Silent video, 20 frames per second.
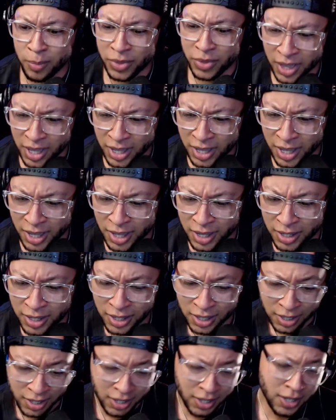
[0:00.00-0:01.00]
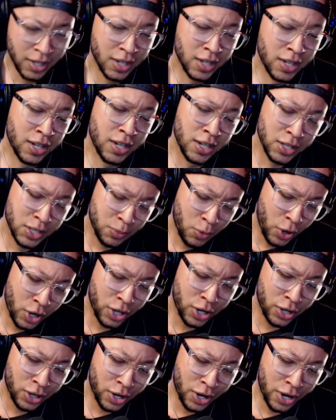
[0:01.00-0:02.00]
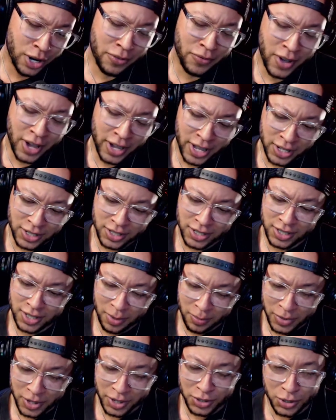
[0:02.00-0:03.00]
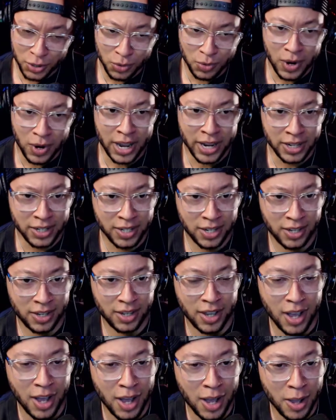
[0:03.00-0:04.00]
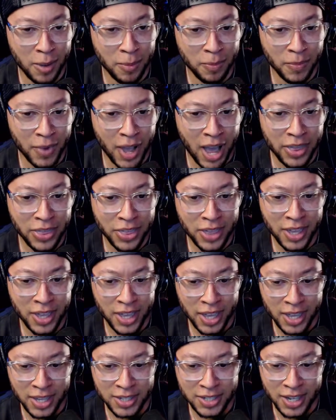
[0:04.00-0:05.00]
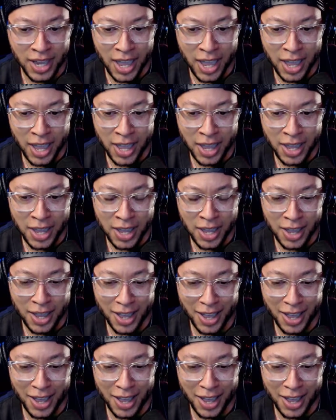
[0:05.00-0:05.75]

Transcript: thinking, spoiler alert, if I get something too right, I think it's a